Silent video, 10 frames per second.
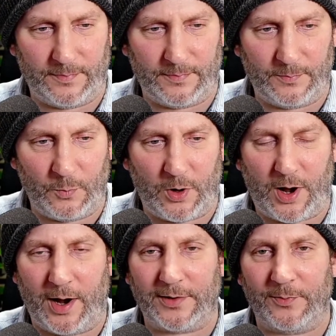what
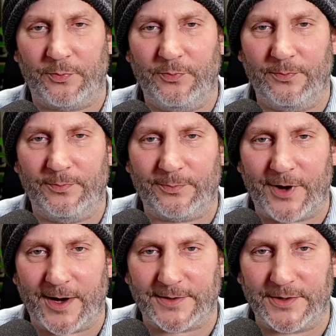kind of
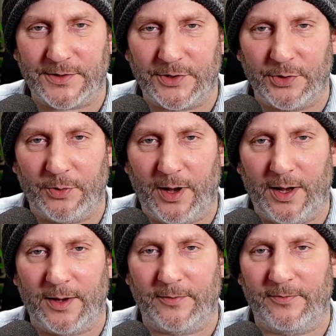practice do you
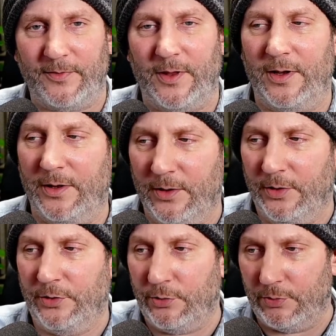have that
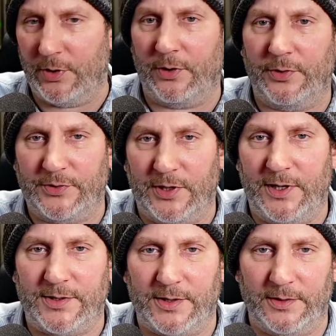you learn to
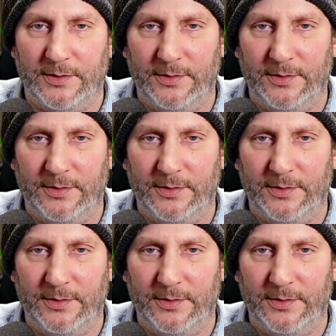listen,